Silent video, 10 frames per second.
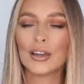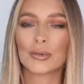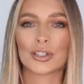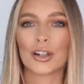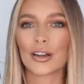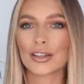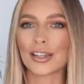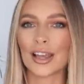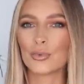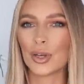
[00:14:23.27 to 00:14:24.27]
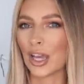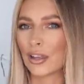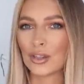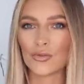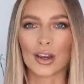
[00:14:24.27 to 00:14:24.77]
because like I said, we get
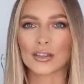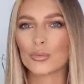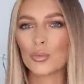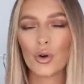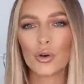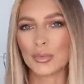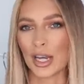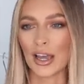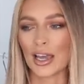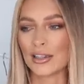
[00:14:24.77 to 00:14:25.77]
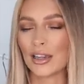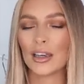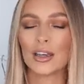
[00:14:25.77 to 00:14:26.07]
these random warm days.